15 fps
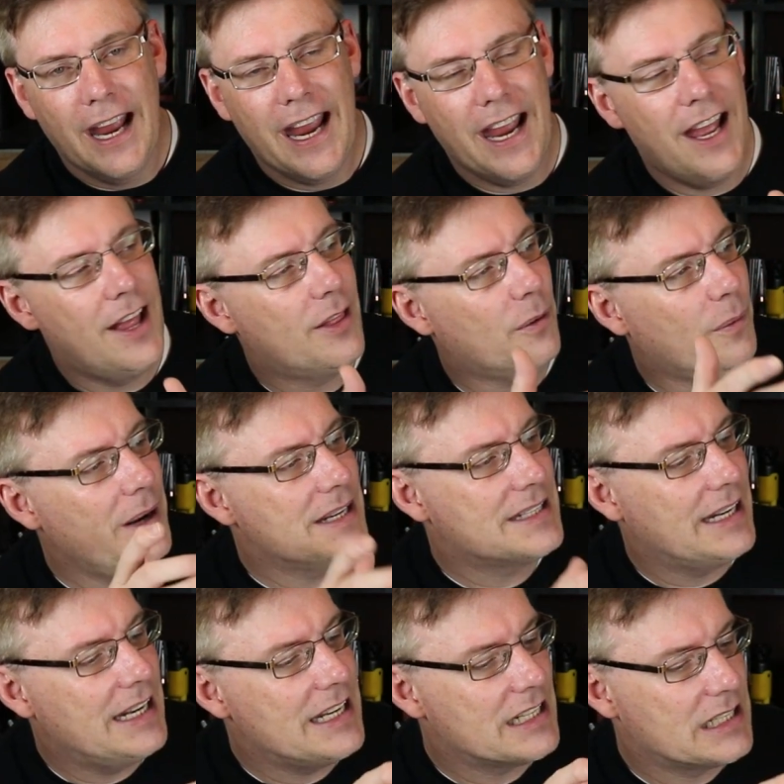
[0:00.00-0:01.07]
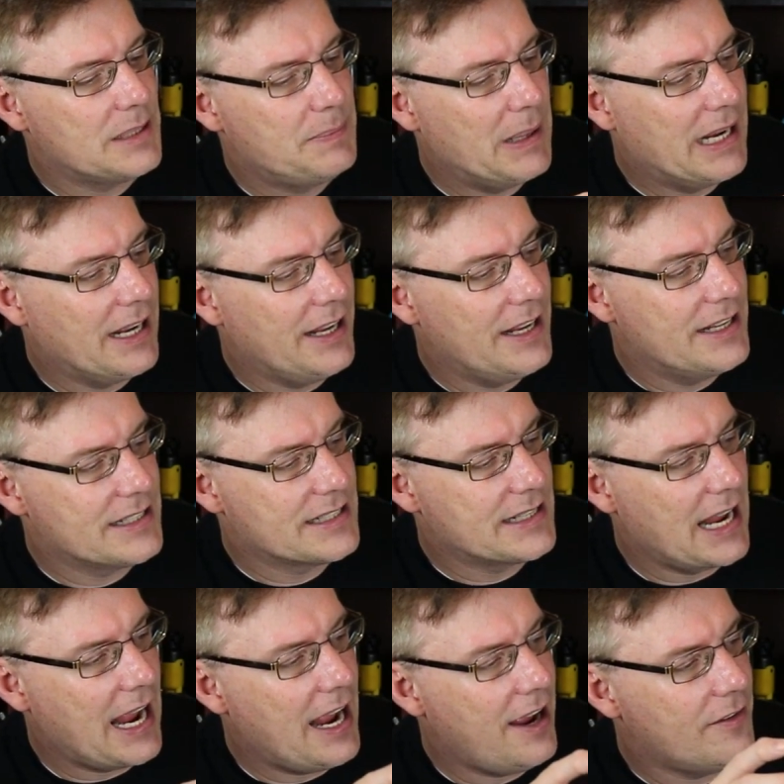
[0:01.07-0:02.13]
And the reason is because
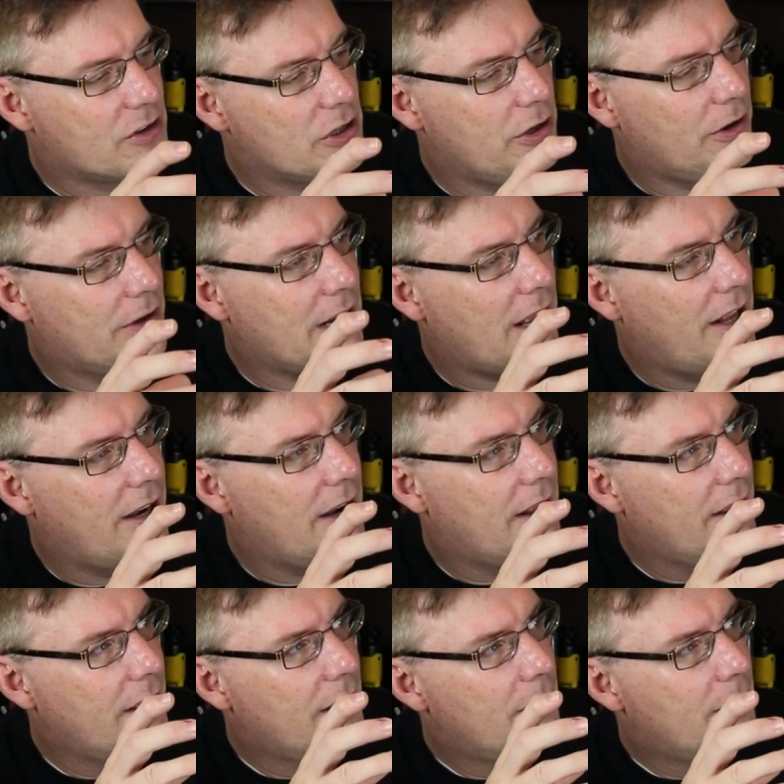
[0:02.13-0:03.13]
after you're done